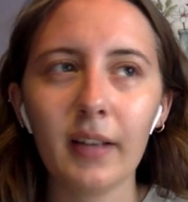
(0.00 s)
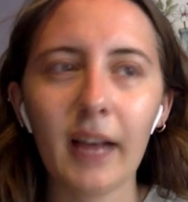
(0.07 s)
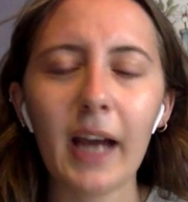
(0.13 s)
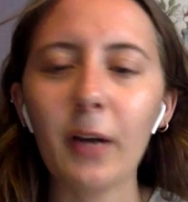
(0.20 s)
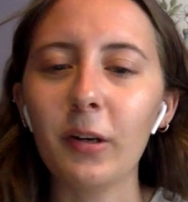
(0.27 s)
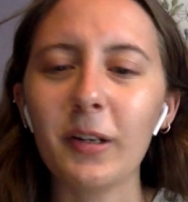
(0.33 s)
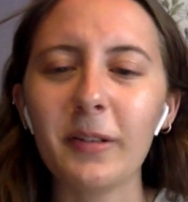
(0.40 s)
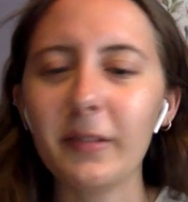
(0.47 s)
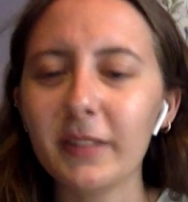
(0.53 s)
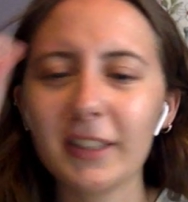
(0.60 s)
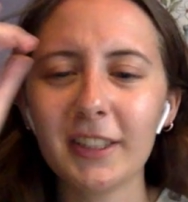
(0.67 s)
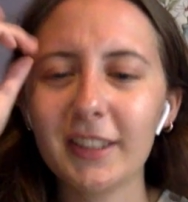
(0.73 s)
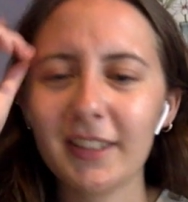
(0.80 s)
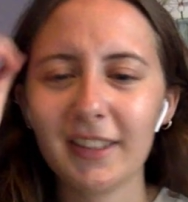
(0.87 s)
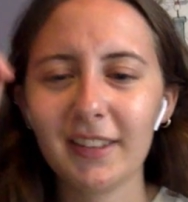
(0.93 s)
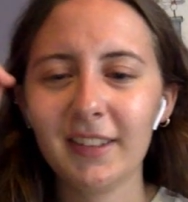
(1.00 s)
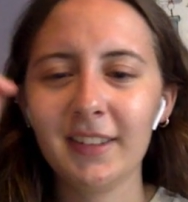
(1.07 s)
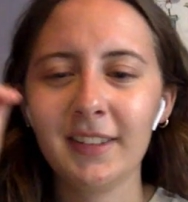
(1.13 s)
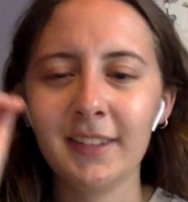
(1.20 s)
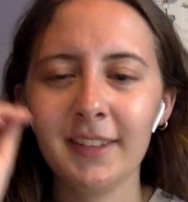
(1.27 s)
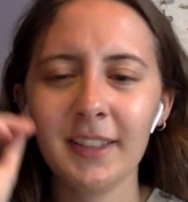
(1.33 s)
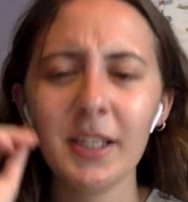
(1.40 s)
I don't know, just
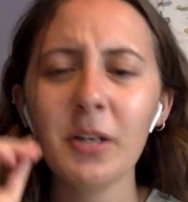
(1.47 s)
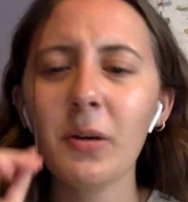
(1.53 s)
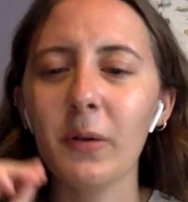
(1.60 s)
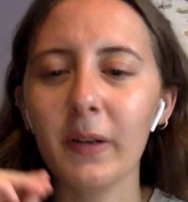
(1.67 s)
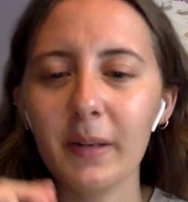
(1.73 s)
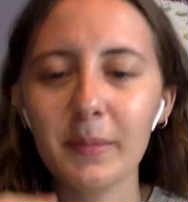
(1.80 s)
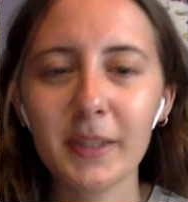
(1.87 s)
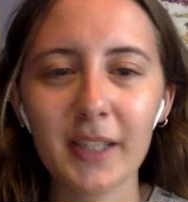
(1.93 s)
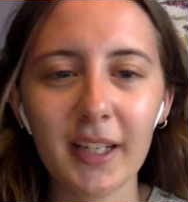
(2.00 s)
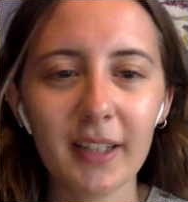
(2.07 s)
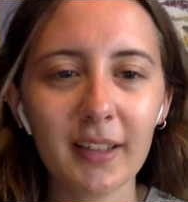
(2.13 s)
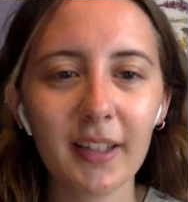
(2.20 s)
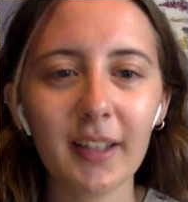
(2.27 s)
you know what I'm saying.